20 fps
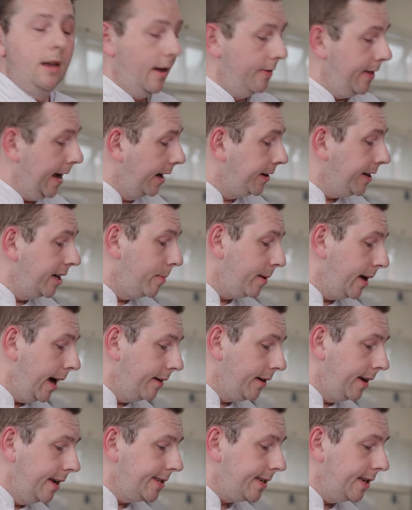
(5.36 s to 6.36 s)
And the idea
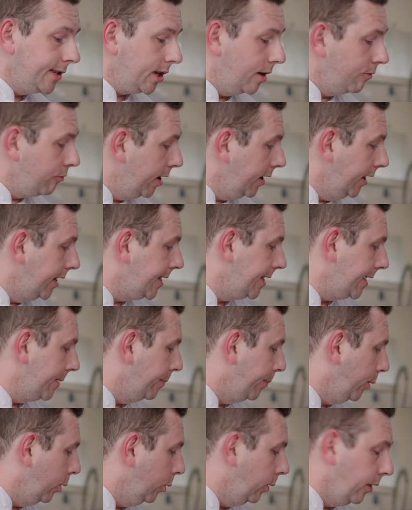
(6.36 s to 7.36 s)
behind it is it's a really
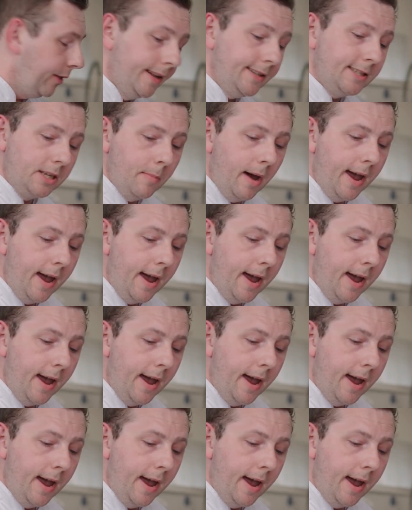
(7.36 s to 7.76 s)
simple thing to